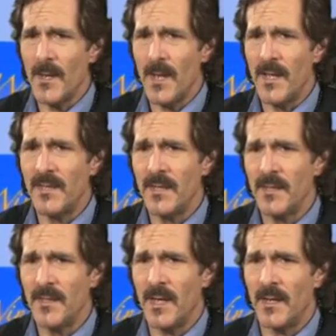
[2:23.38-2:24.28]
I think
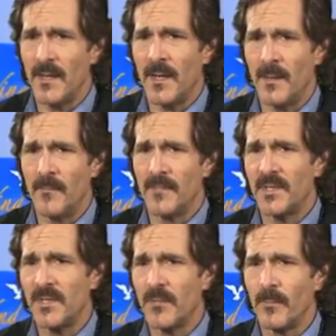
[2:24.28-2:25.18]
that
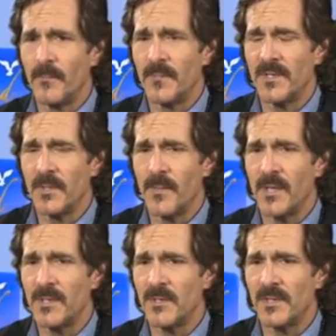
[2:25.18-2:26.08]
still
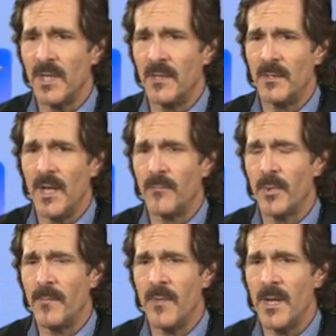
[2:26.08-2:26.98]
pictures and
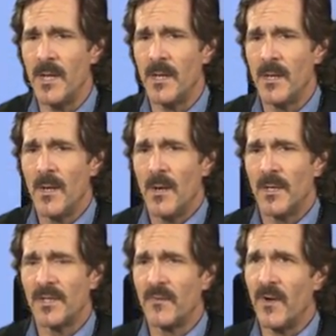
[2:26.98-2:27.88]
print media are
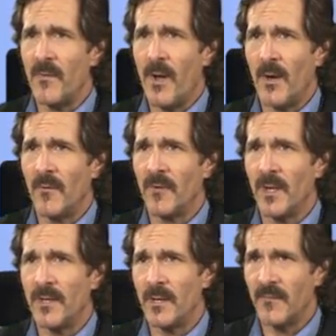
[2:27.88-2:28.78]
still very powerful,
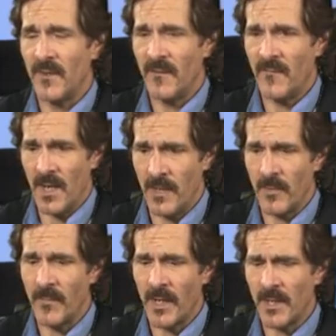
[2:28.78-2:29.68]
and I think they're very
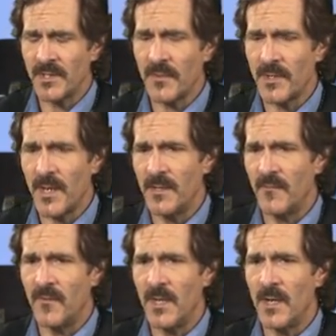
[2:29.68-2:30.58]
valuable, but I also think that
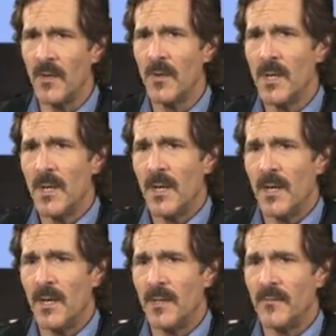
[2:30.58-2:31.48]
video,
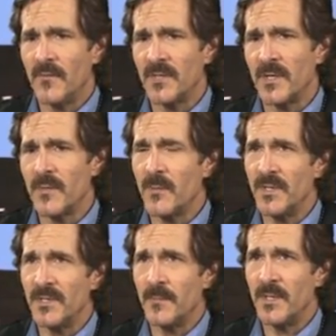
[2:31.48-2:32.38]
for some of the
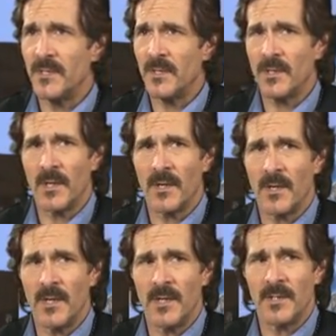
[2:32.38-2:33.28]
reasons I mentioned
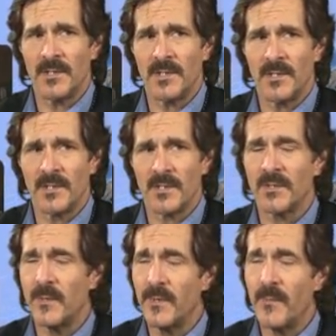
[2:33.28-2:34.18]
earlier, is an
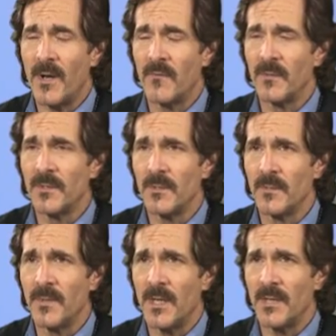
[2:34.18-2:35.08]
extremely powerful tool
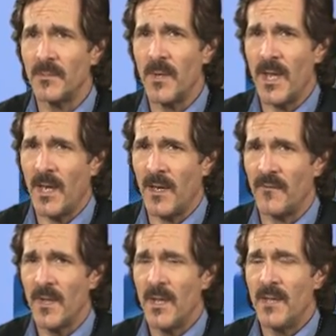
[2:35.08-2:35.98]
because we have
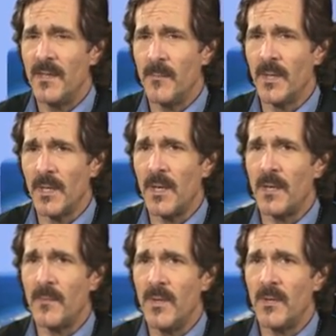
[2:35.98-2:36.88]
the ability to
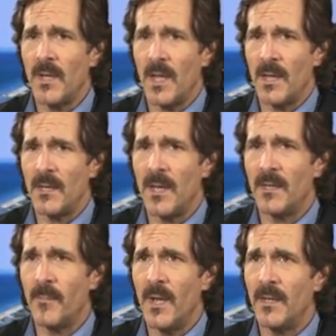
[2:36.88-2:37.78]
communicate
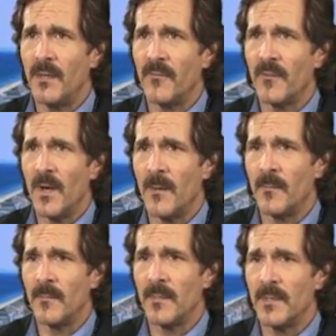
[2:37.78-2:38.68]
independent from